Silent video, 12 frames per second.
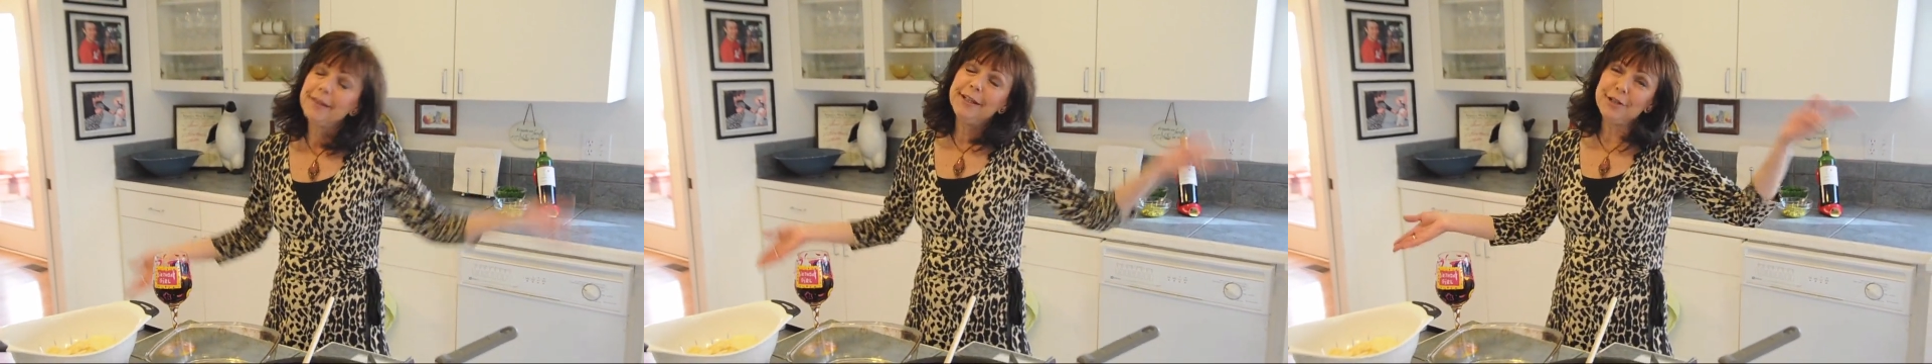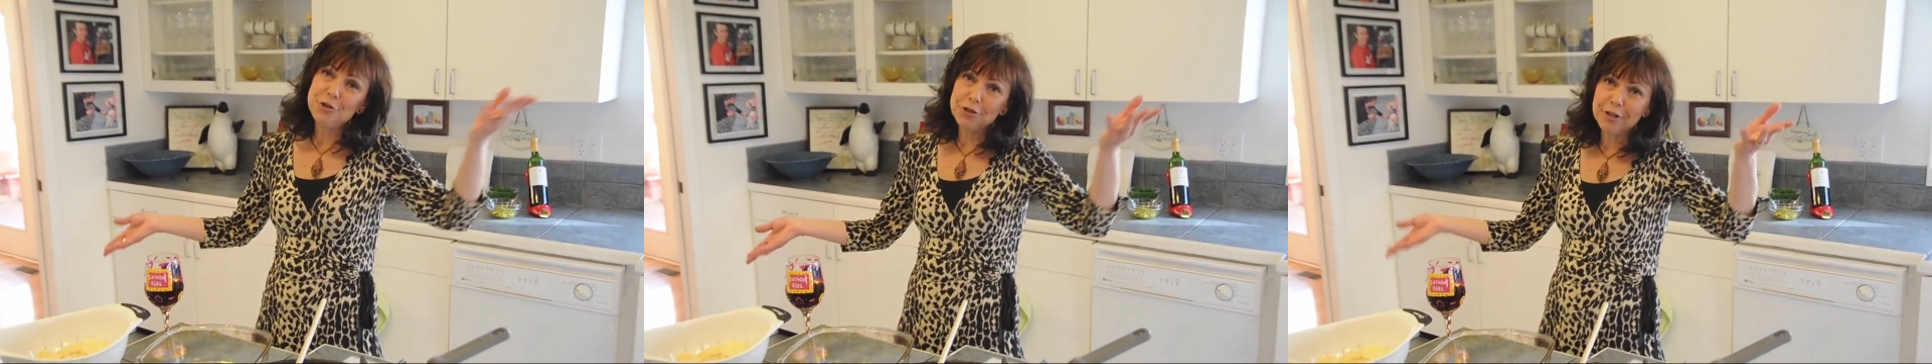
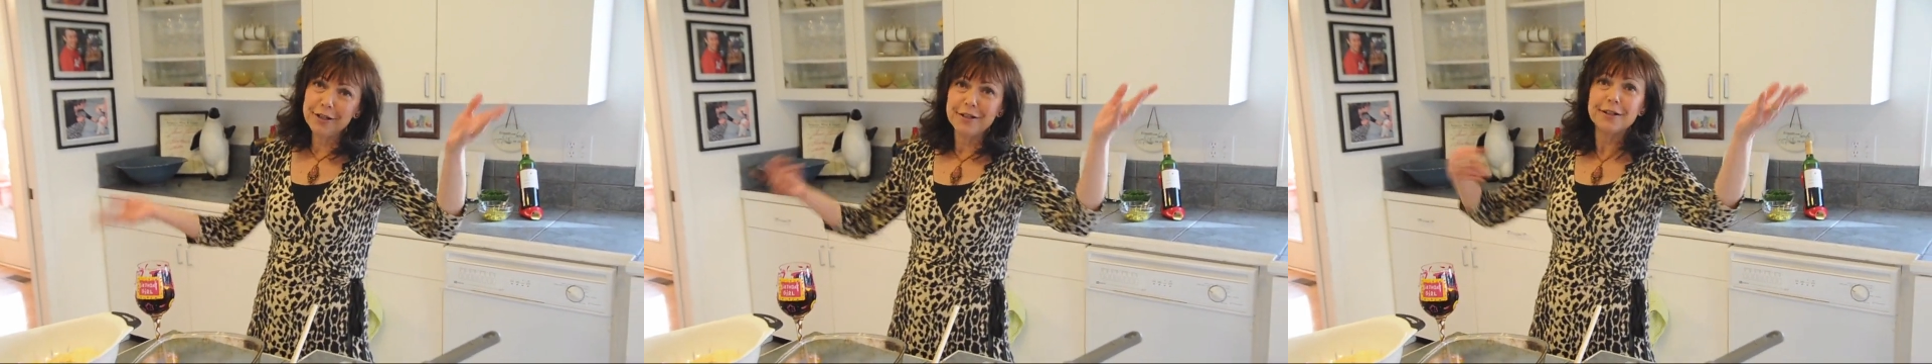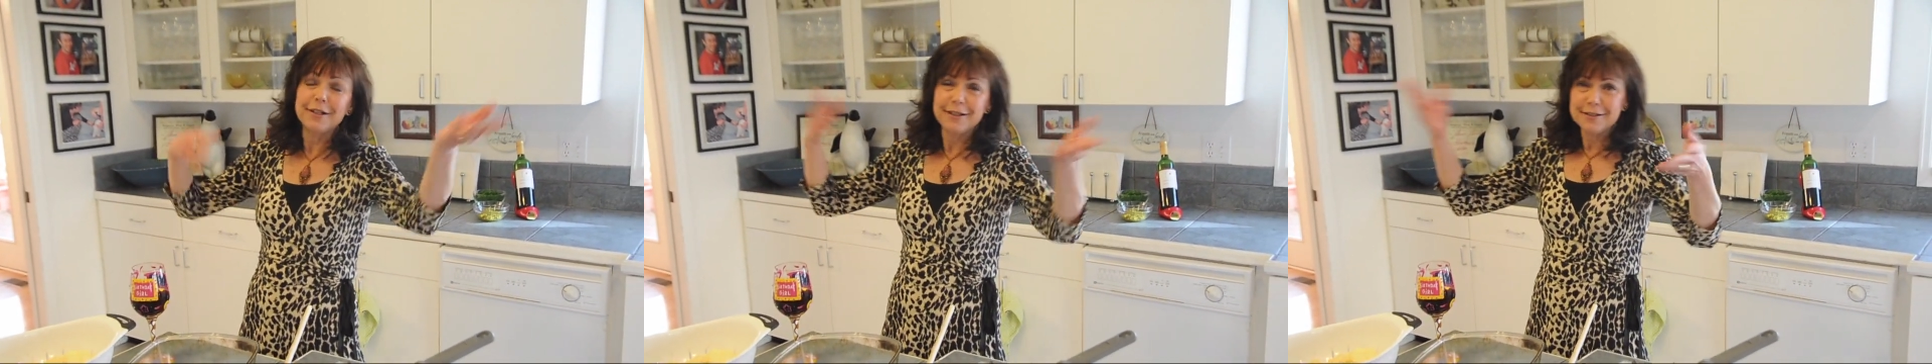this
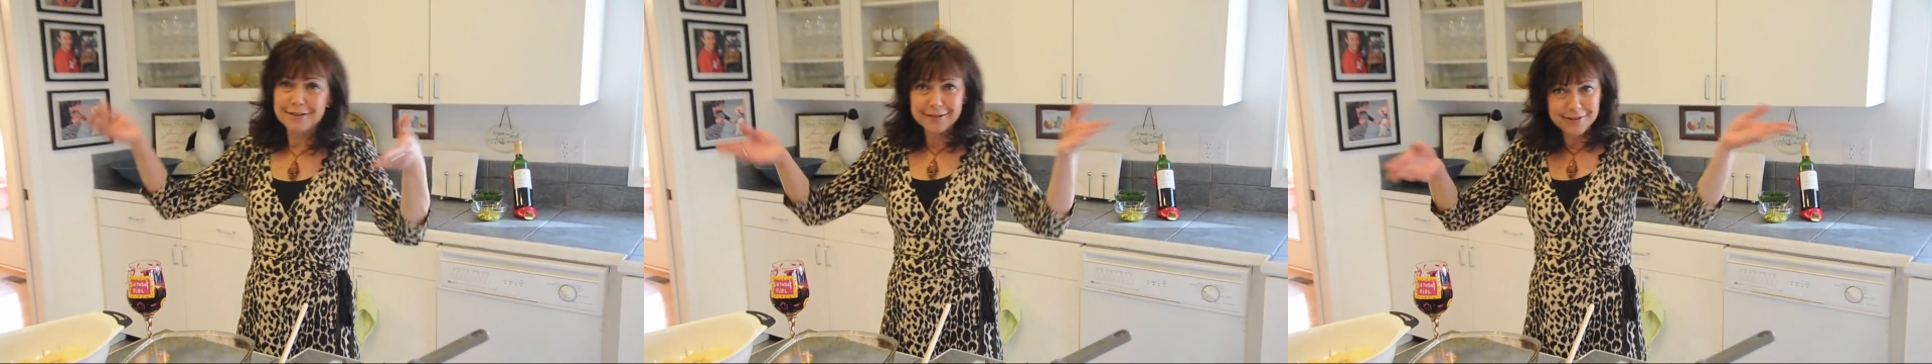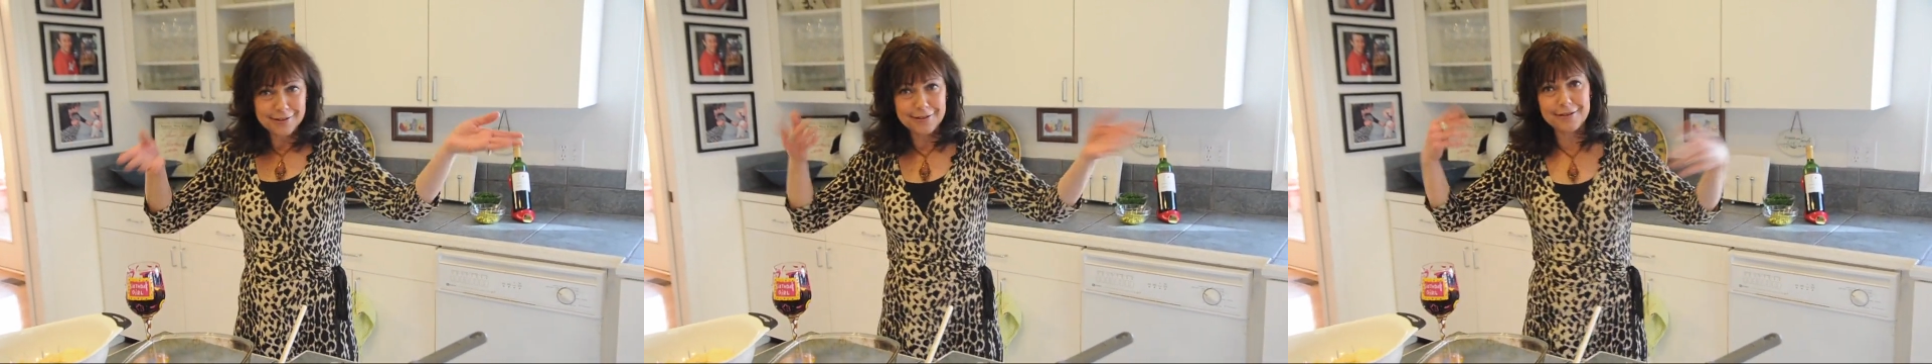year, because
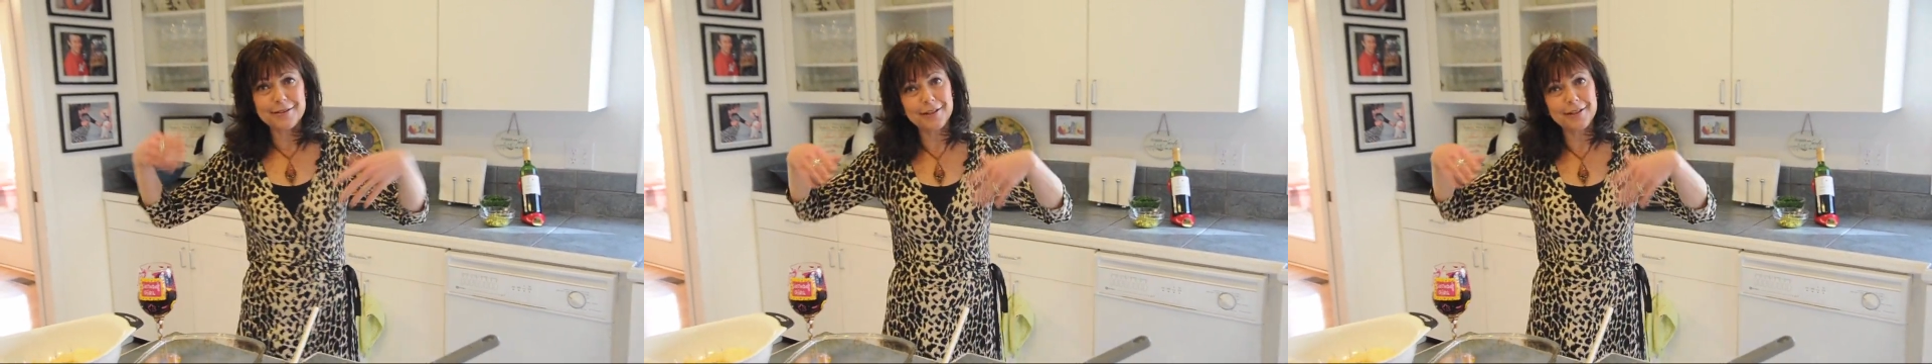this is